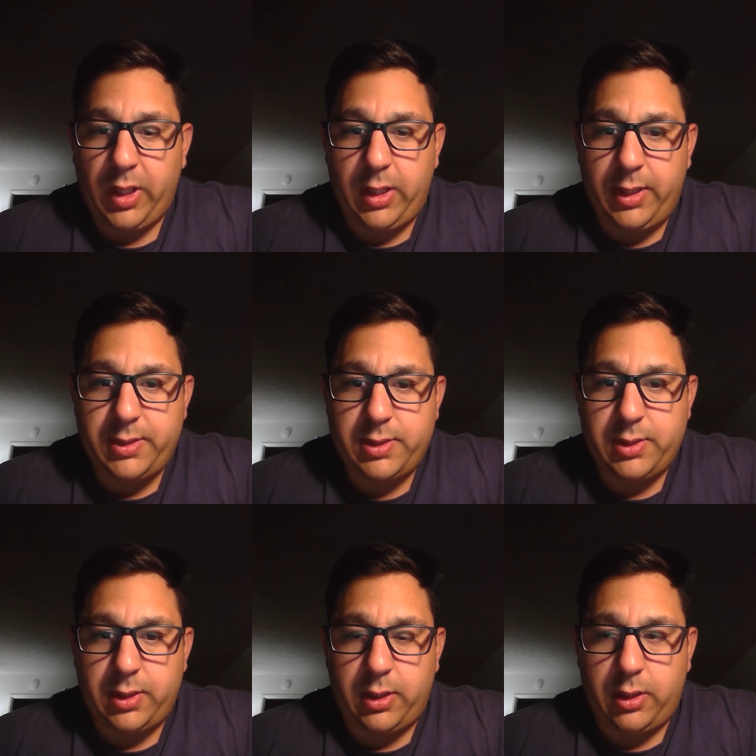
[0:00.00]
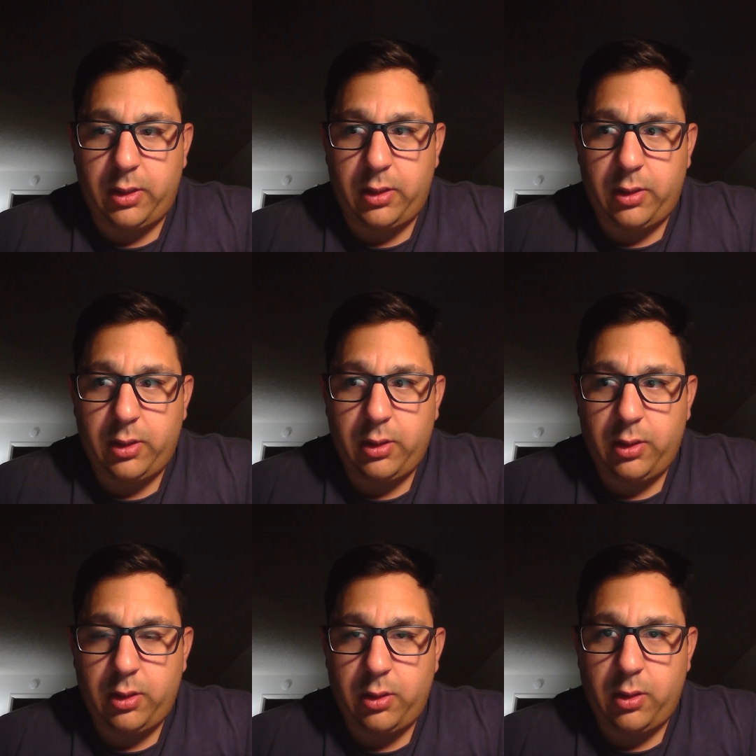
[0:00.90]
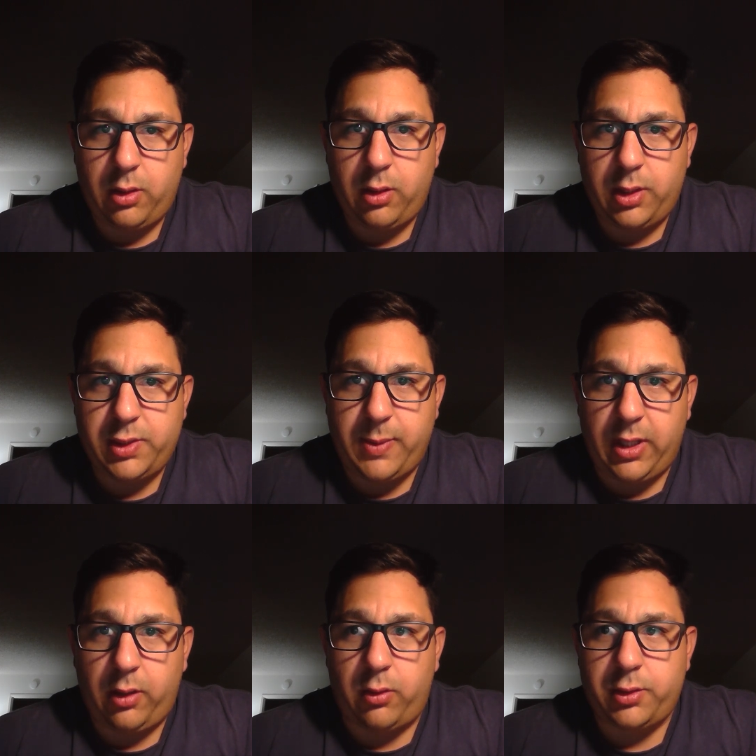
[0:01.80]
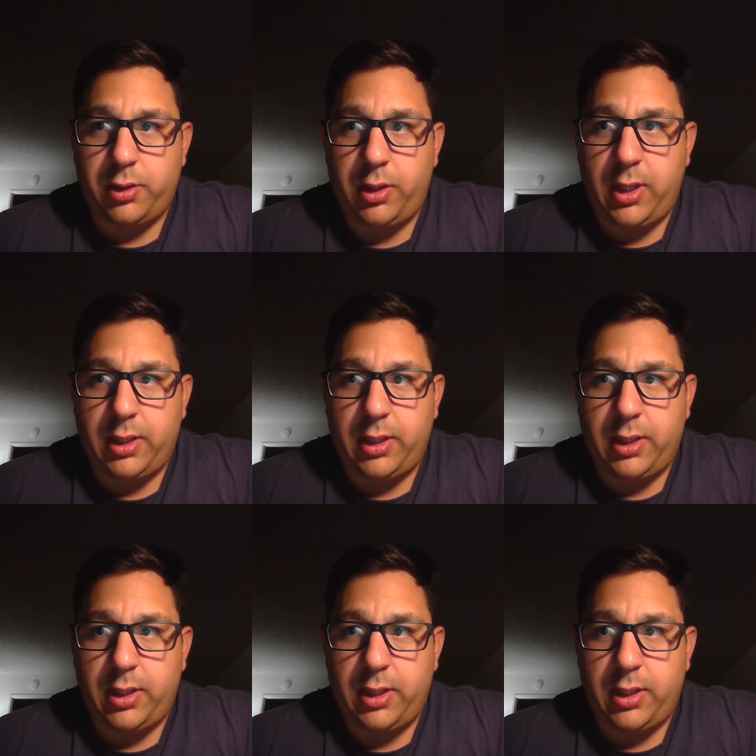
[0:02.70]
it's uh, Hispanic culture